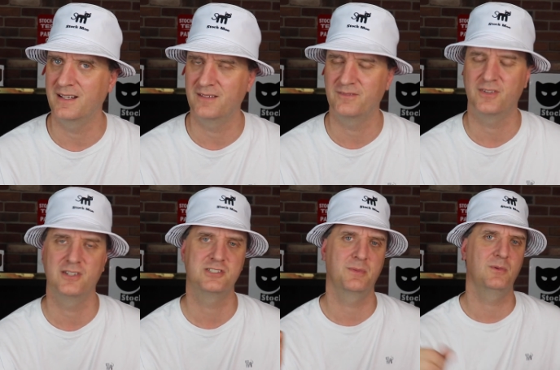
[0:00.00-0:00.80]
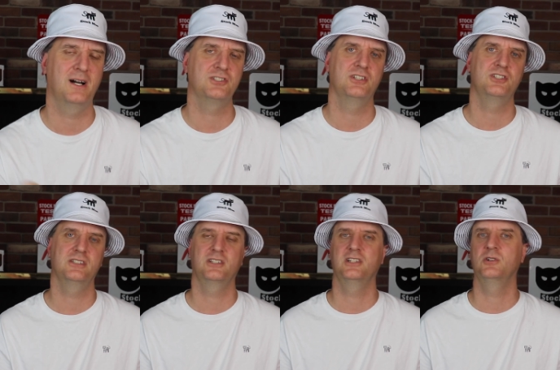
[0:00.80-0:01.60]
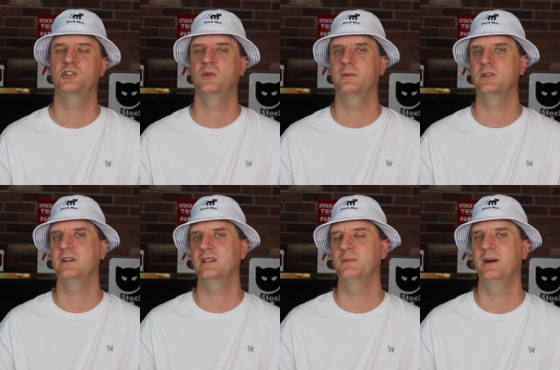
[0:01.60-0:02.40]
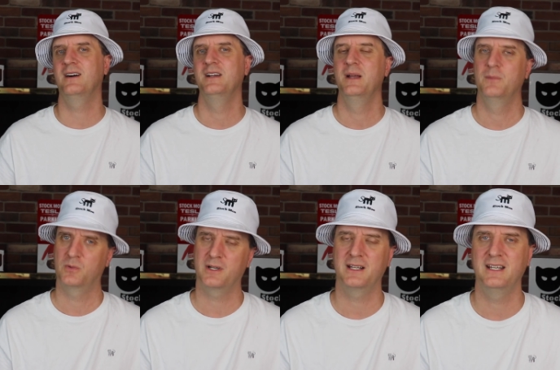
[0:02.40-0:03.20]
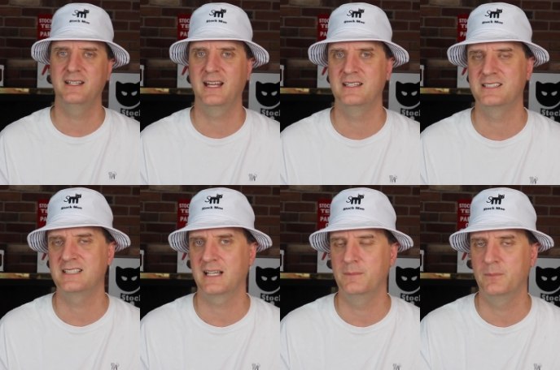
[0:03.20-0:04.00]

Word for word: And for those who've been watching the channel, you know which one I'm talking about, but we're going to get into that in a second.